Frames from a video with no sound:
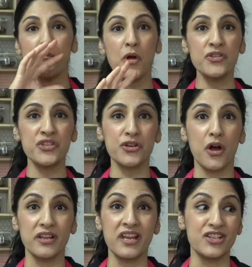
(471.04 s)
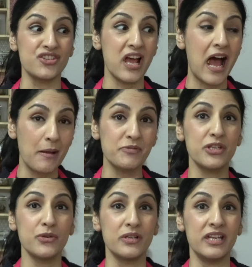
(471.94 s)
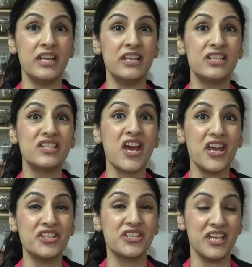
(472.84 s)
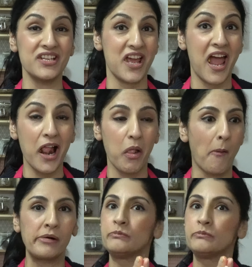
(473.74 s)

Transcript: Honest to God, it is absolutely tasty as hell.